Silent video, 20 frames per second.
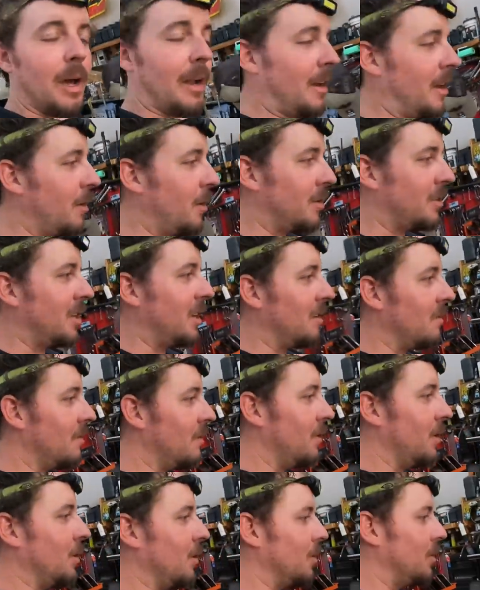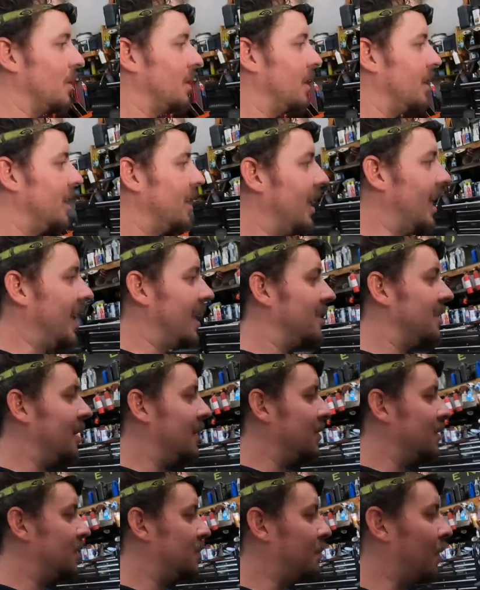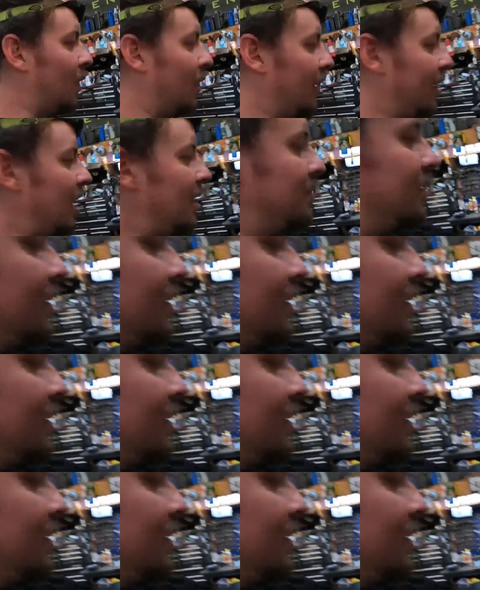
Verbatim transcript: I know it's getting fuel and it's getting spark.